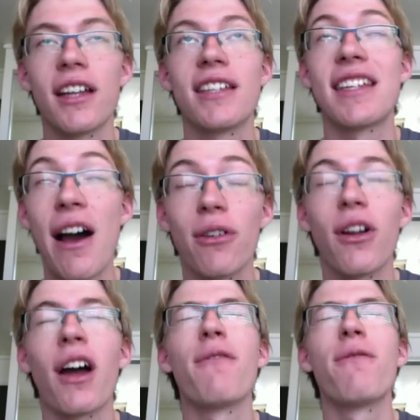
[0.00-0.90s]
I
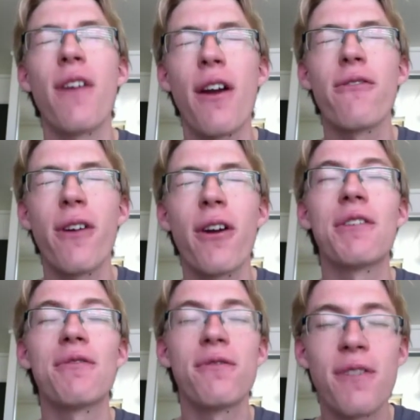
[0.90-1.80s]
doubt. I very,
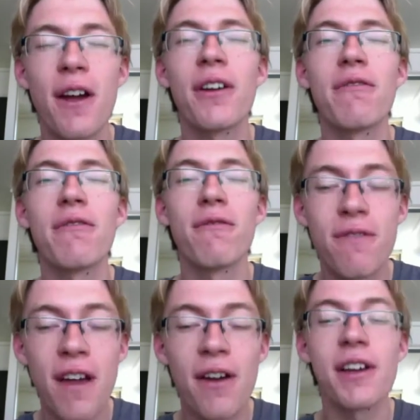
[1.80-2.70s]
very, very,
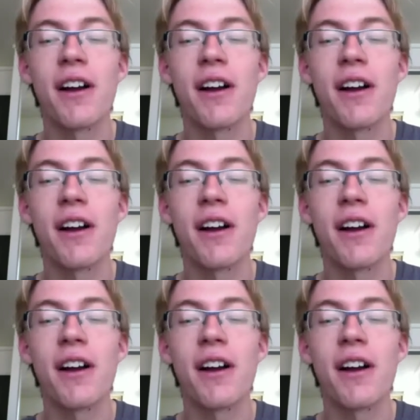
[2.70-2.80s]
very